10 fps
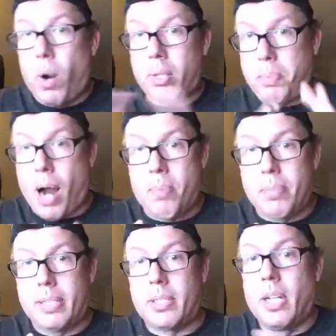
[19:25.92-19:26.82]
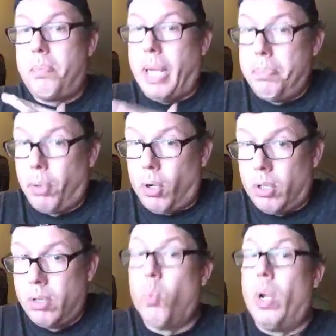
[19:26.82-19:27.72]
where the problem is.
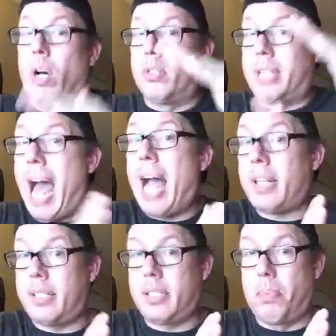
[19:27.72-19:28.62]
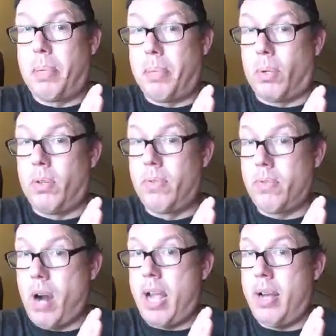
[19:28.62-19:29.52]
People will tag some people,
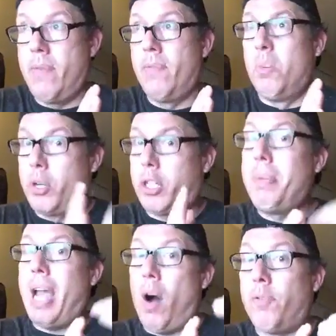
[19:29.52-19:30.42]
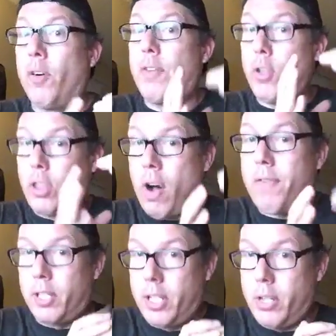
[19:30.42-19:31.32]
right? Which can be helpful if you
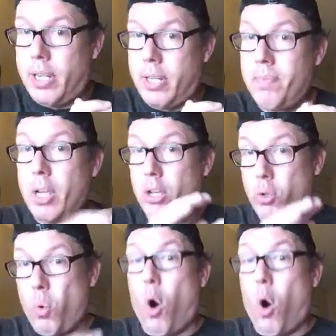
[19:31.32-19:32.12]
thoughtfully do it. You